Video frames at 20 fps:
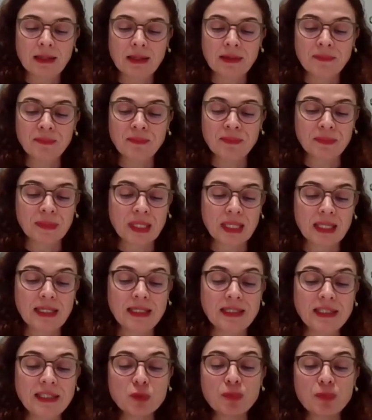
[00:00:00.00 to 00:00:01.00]
In
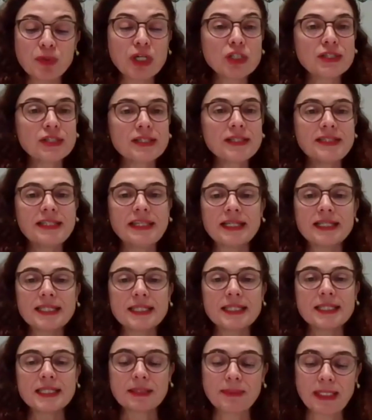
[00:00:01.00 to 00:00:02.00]
this process, the
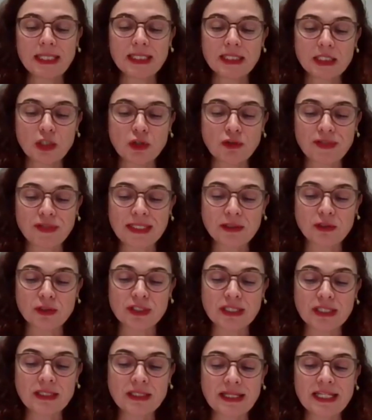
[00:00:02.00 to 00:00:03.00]
accessibility of
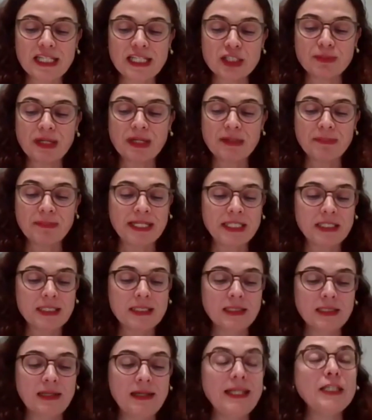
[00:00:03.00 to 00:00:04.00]
hydrogen is very
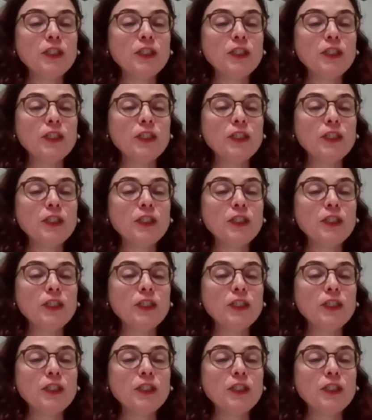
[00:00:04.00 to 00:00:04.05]
much